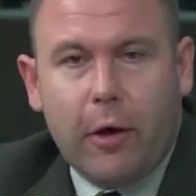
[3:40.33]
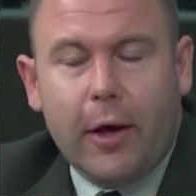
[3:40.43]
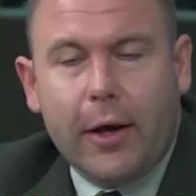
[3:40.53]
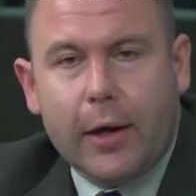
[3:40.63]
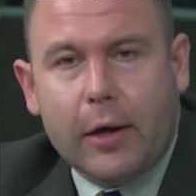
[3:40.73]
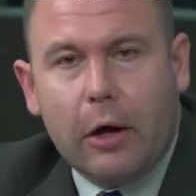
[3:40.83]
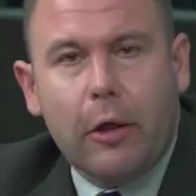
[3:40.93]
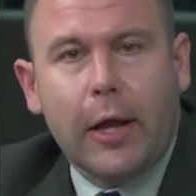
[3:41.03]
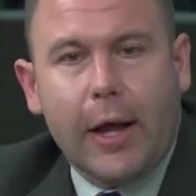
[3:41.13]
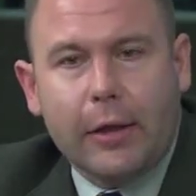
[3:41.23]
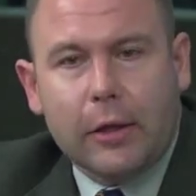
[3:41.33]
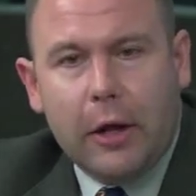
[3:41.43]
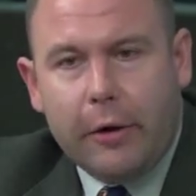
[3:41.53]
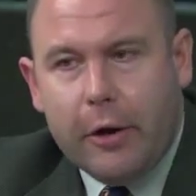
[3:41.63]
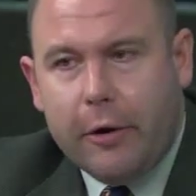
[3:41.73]
uh, culling on the
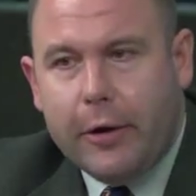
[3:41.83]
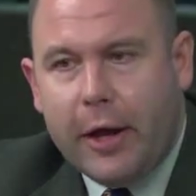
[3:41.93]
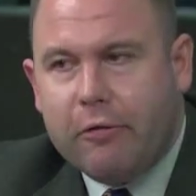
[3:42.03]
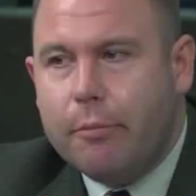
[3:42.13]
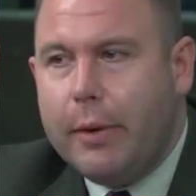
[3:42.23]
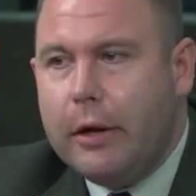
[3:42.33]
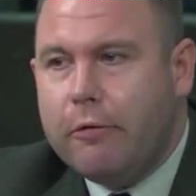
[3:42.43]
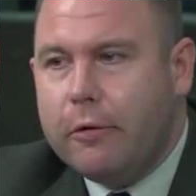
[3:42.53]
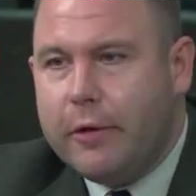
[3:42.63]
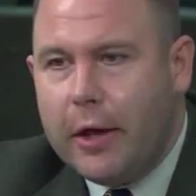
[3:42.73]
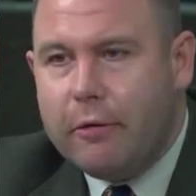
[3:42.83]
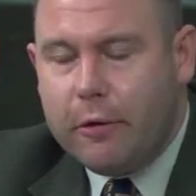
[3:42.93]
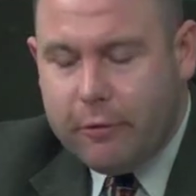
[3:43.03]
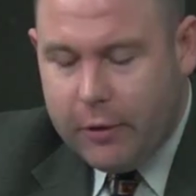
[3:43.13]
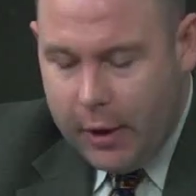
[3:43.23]
dairy herd hasn't been as
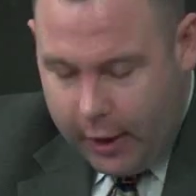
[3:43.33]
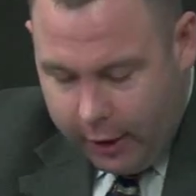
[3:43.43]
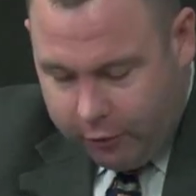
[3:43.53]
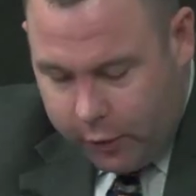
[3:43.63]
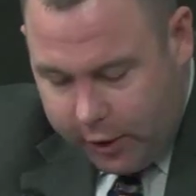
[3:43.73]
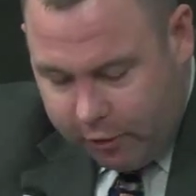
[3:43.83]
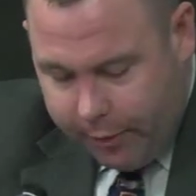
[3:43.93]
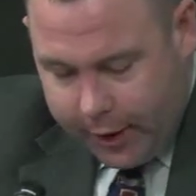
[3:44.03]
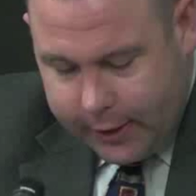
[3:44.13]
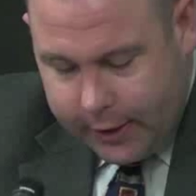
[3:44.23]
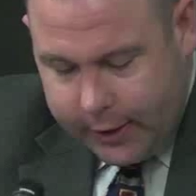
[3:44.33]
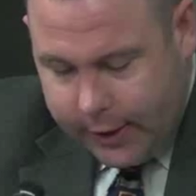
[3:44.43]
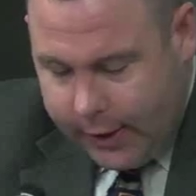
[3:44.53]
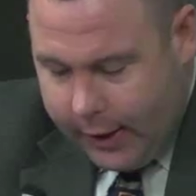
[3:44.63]
intense as, as we expected.